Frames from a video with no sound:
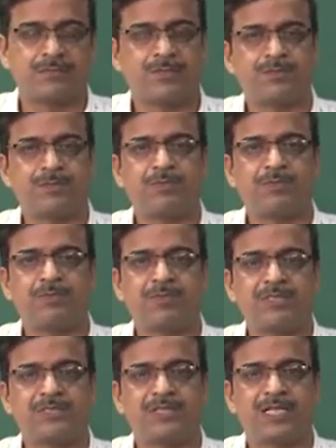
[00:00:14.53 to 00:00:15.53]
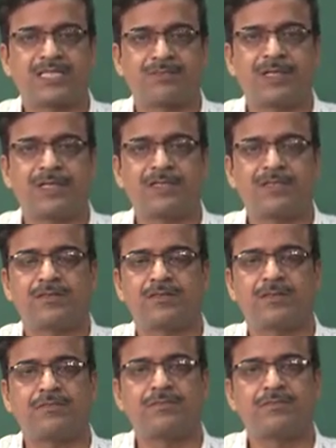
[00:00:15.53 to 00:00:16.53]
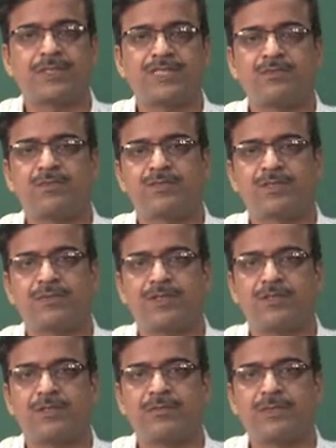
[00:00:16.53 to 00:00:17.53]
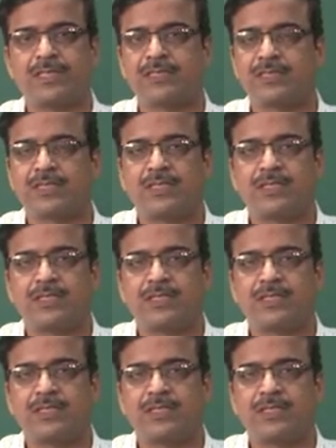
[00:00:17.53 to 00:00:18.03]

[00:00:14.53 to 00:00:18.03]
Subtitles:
but before we explaining the term principles of economics,